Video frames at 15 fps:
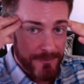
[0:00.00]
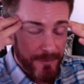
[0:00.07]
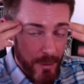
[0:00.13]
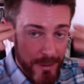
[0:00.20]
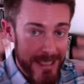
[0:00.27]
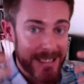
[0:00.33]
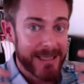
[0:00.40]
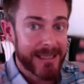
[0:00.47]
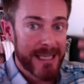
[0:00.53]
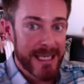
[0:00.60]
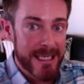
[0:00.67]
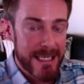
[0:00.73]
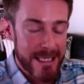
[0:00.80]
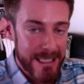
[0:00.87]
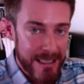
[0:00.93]
foggy
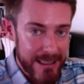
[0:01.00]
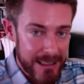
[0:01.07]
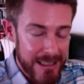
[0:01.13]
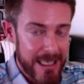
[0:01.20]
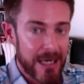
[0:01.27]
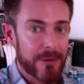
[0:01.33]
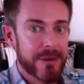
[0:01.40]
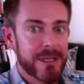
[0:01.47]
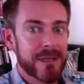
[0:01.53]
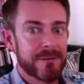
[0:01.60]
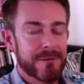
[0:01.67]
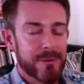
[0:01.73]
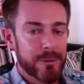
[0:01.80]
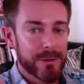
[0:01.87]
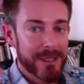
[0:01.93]
thinking and clarity
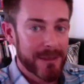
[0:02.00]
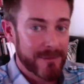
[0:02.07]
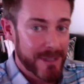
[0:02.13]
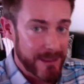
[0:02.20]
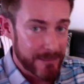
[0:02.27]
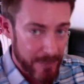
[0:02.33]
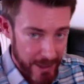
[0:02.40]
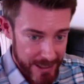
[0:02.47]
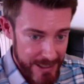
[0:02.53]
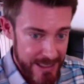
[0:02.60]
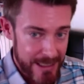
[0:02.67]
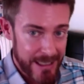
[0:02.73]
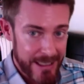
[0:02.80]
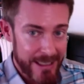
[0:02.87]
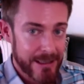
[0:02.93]
of thought and everything by
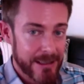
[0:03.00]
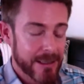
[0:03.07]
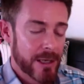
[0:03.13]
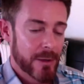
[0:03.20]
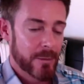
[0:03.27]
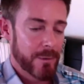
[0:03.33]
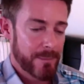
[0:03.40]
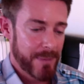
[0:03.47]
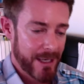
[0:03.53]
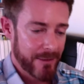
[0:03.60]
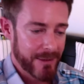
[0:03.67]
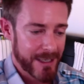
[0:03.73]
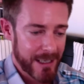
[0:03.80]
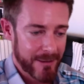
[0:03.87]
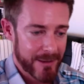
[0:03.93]
healing and
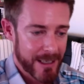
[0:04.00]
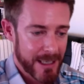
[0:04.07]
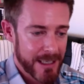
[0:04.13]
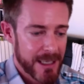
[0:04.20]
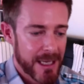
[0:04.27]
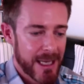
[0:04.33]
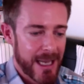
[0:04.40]
repairing our gut.